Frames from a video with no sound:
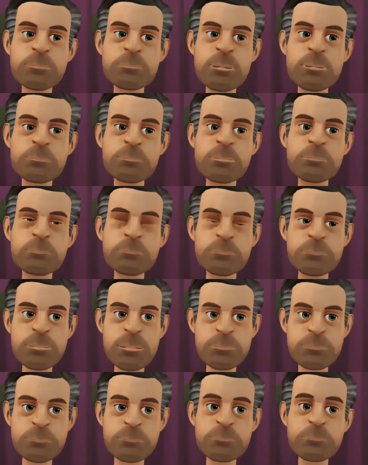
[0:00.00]
That look like
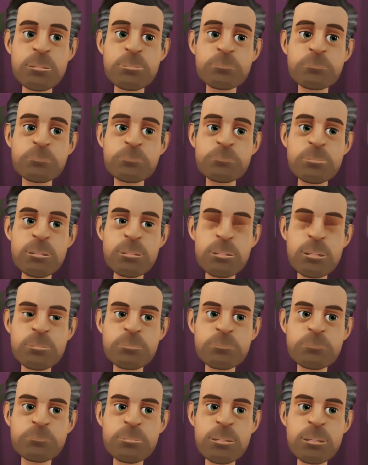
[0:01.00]
me. That won't say
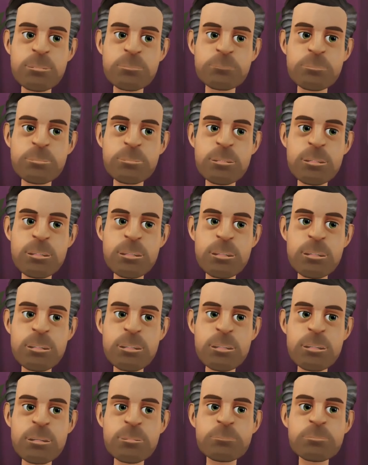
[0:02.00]
a goddamn thing
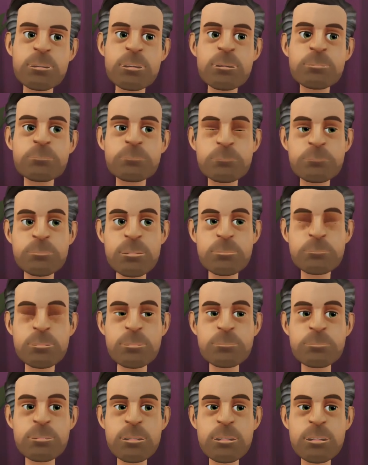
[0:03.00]
when horrible fucking
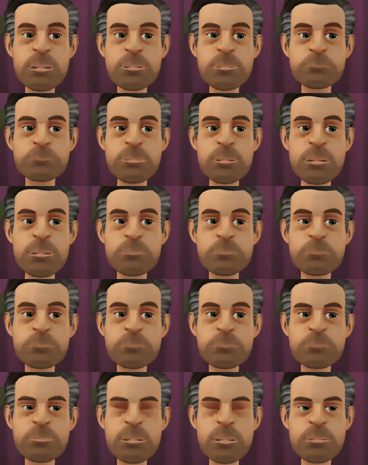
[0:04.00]
things are happening
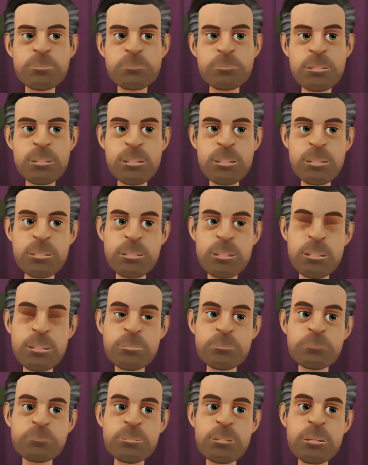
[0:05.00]
to our brothers and
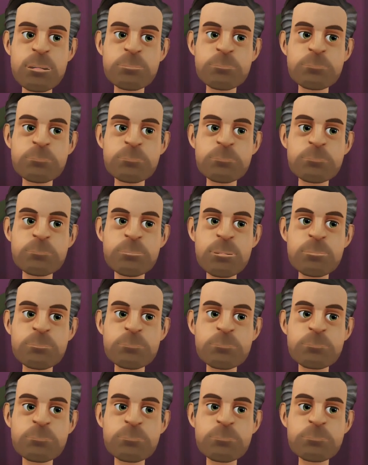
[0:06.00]
sisters.
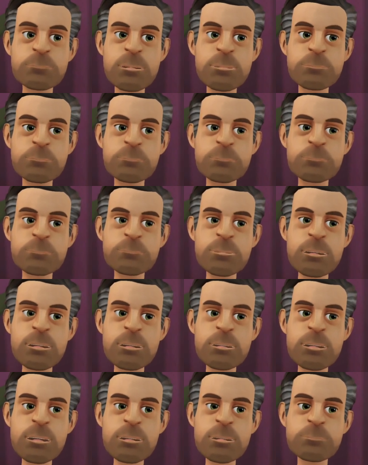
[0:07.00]

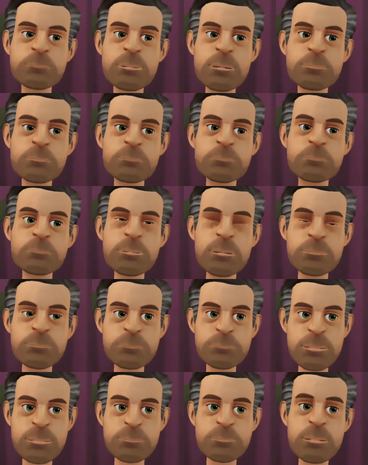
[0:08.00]
Racial disparities in
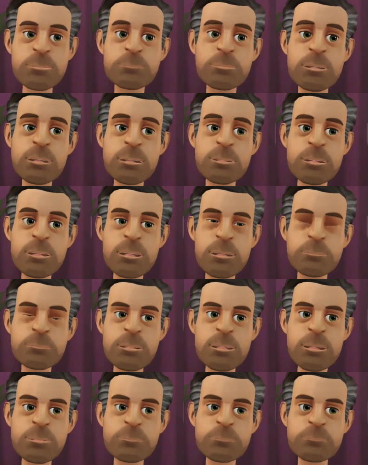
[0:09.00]
every fucking
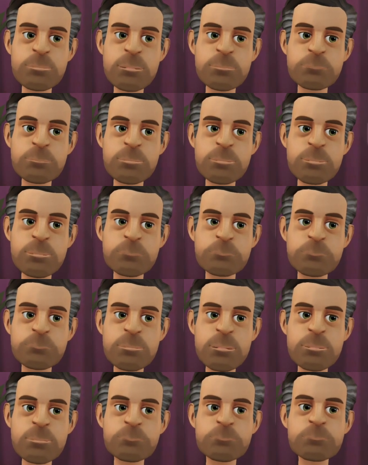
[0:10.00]
institution in our
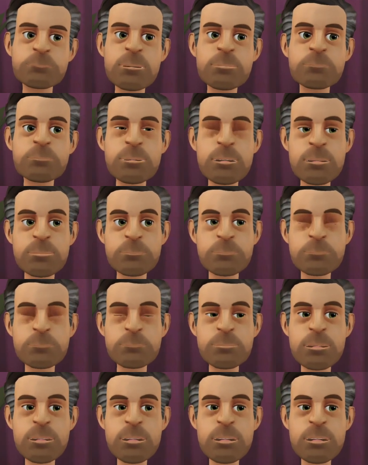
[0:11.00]
fucking nation,
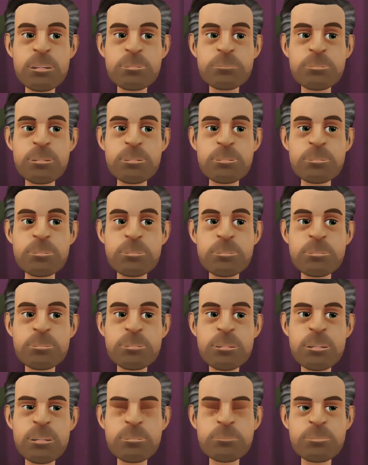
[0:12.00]
and not a
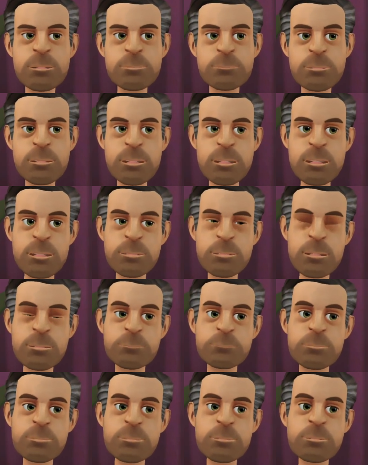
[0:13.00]
goddamn one of you give a
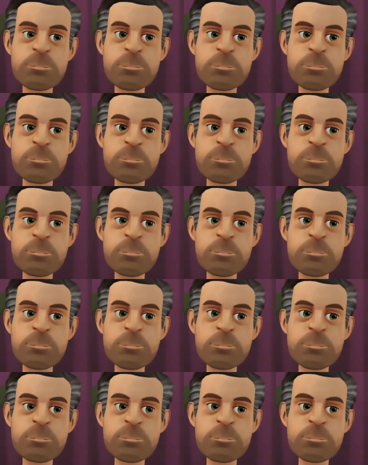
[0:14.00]
fuck.